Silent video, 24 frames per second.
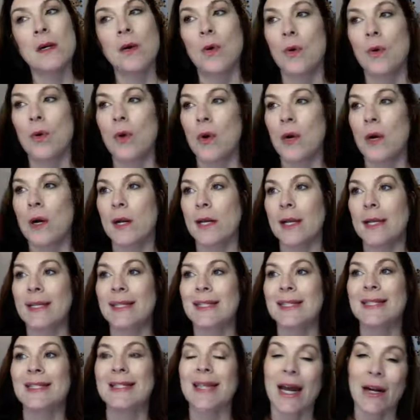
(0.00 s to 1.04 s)
Or
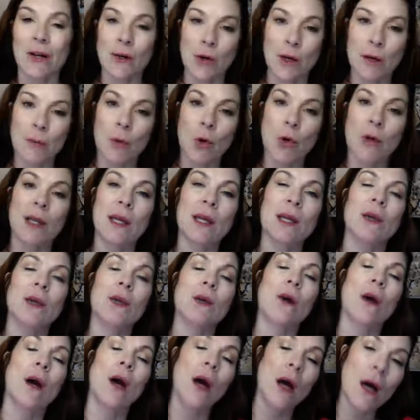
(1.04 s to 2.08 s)
it's Saturday morning and
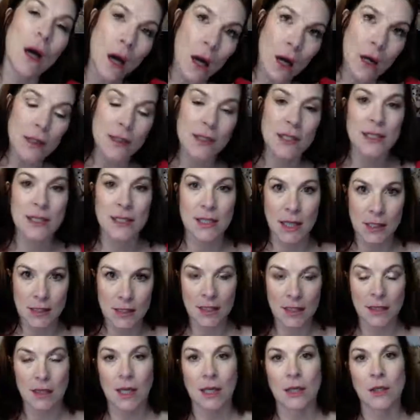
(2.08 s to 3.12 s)
you're oh,
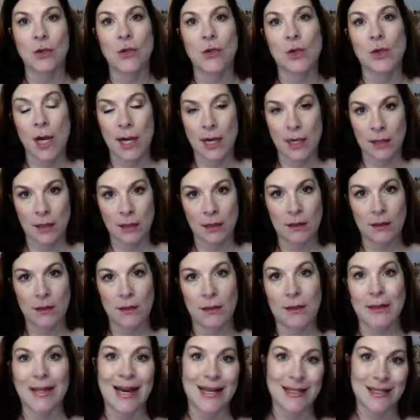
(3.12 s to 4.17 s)
disgusted that you drank
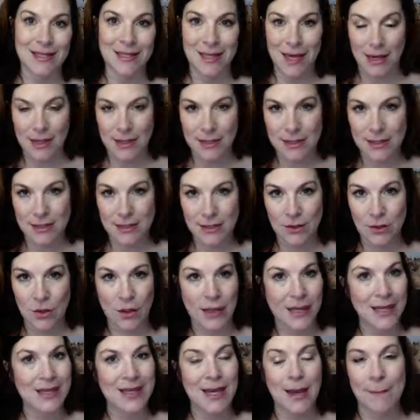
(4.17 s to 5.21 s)
last night or
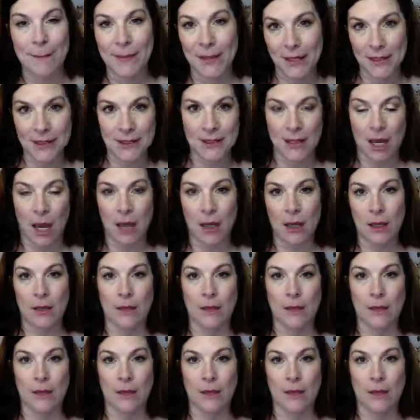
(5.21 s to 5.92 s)
ate that pizza.